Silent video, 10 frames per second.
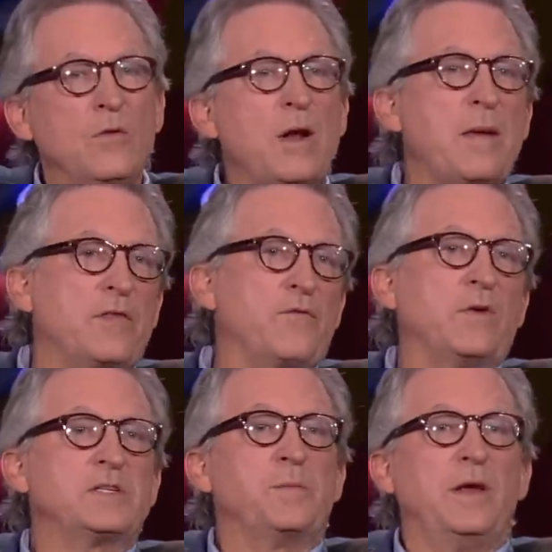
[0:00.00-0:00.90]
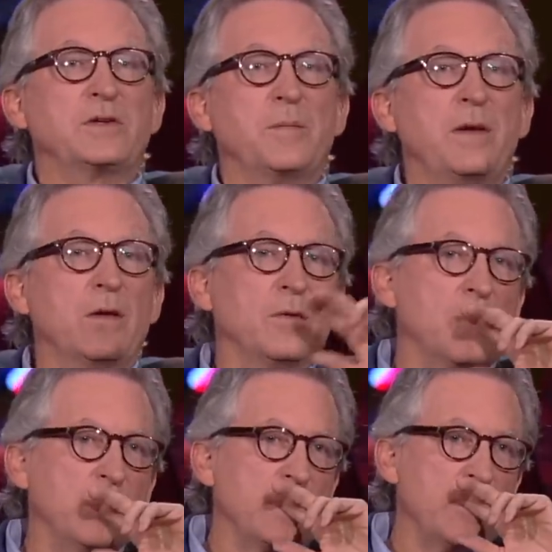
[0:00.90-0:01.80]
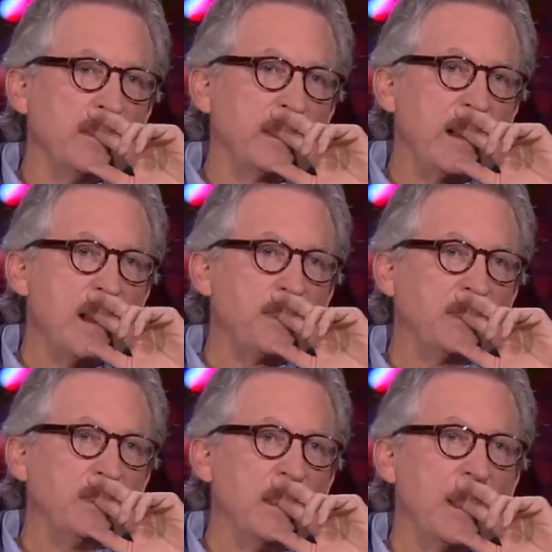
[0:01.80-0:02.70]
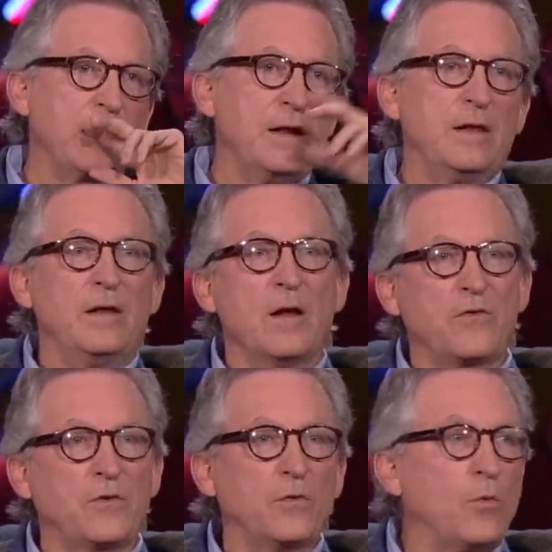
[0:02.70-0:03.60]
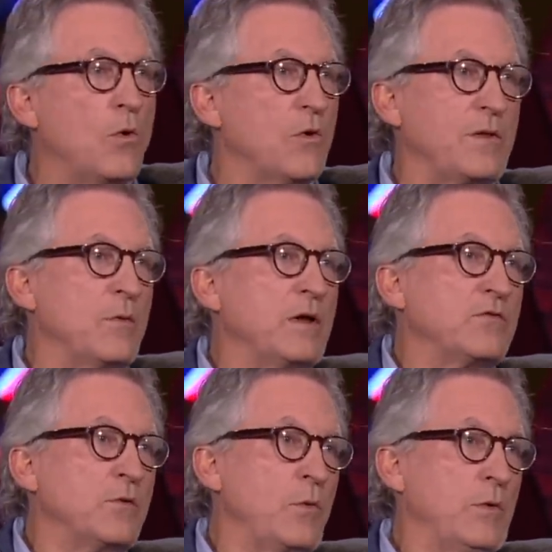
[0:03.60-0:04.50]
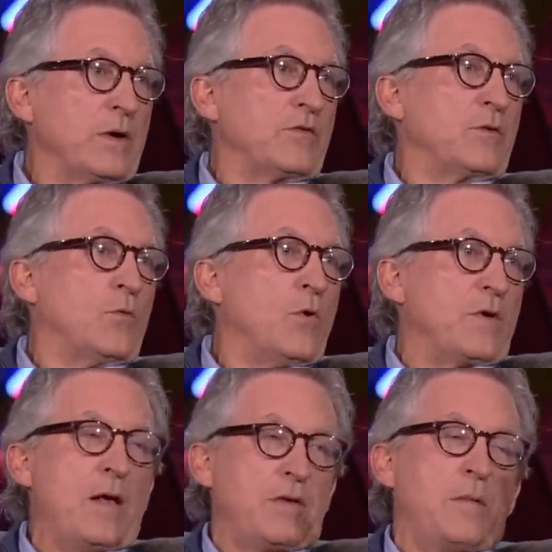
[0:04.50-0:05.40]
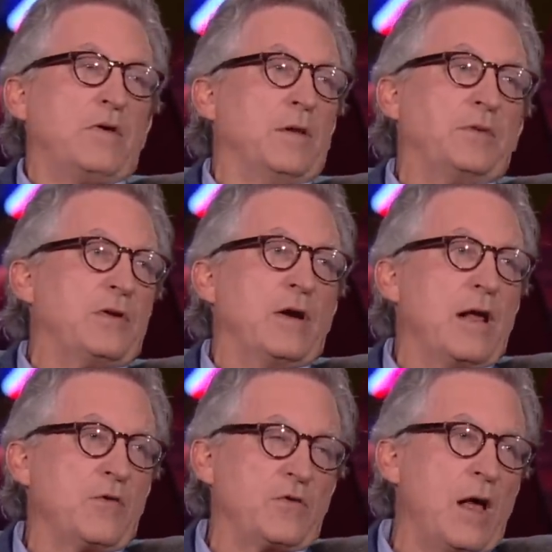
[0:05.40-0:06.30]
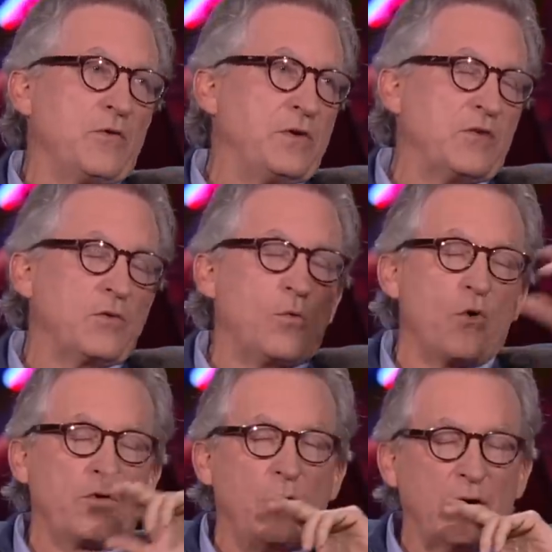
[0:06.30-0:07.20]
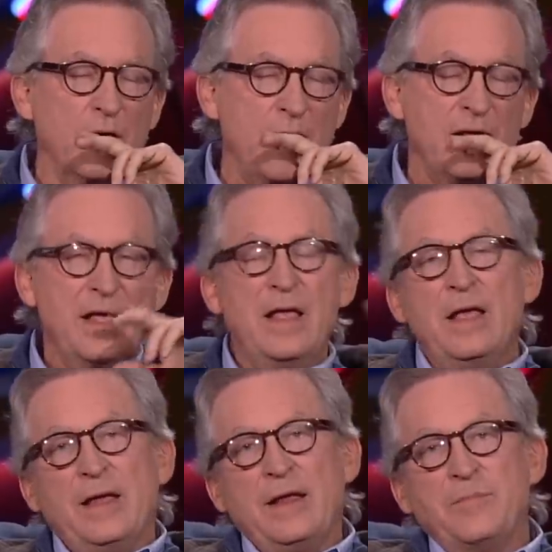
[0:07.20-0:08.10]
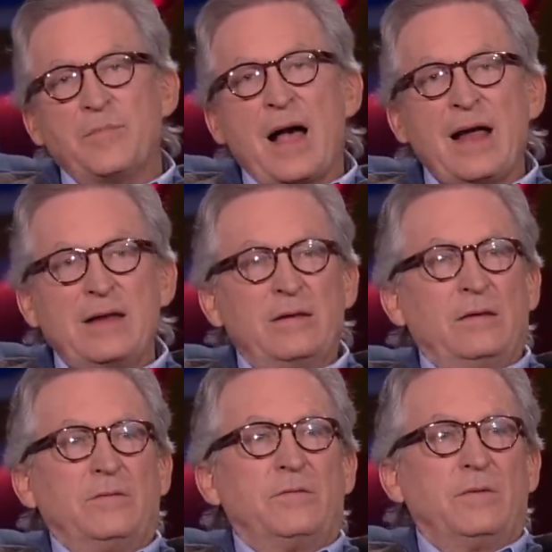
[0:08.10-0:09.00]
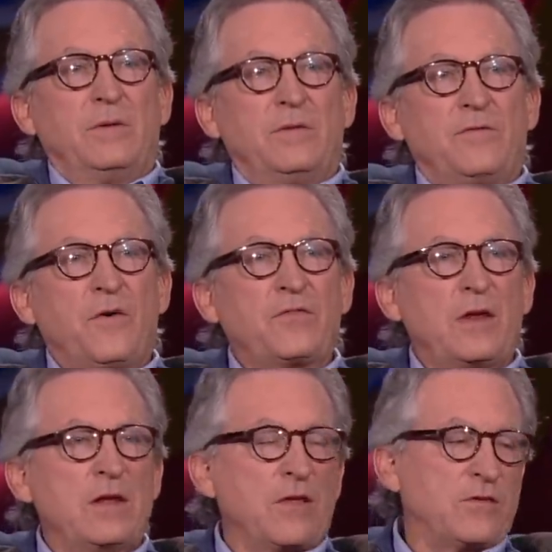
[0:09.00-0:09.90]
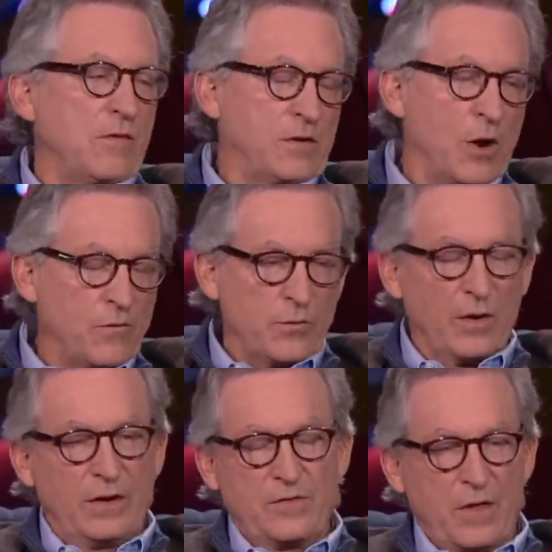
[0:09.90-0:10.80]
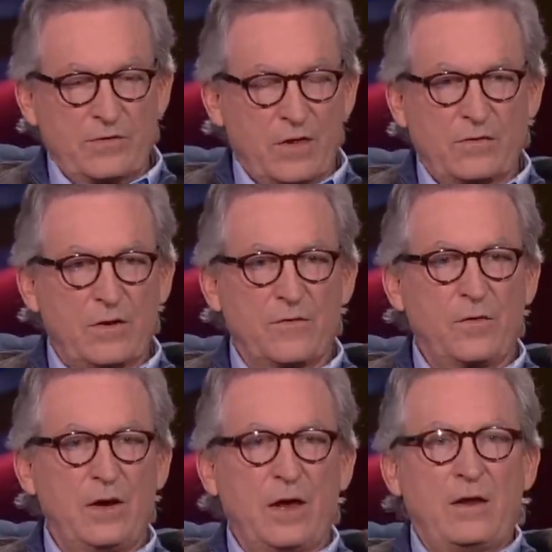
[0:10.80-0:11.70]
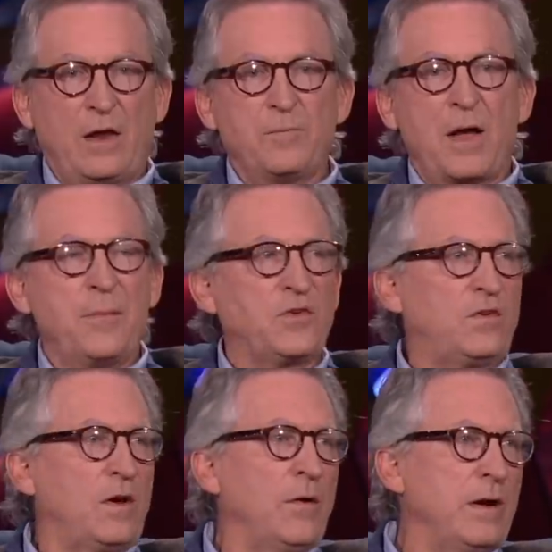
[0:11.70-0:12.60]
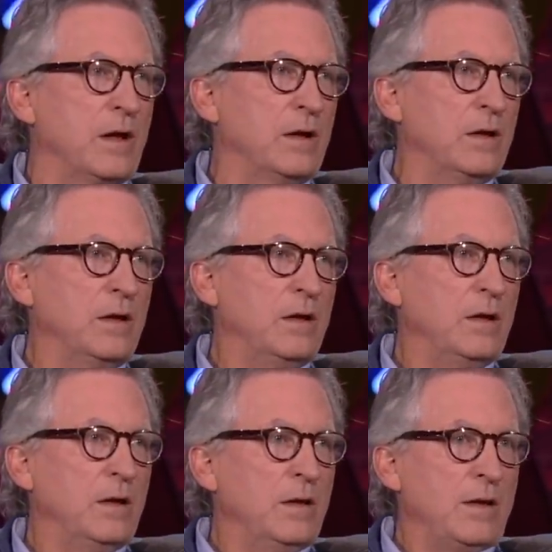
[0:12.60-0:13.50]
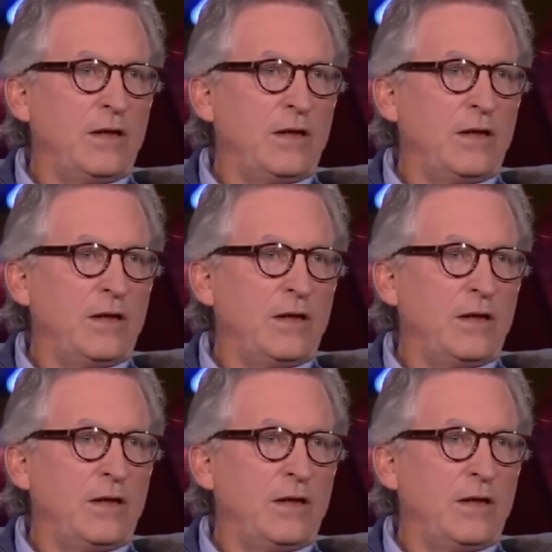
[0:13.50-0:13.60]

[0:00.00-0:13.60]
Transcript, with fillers: And you write about the free speech. I mean, on, on, the, on the campus, you know, like, and, and also the war. They were against the, we were against the war. I, am a libertarian. I was, I was against the wars early on. And Biden, first thing he does, instead of COVID relief and all this other stuff, he, he, he bombs Syria. Yeah.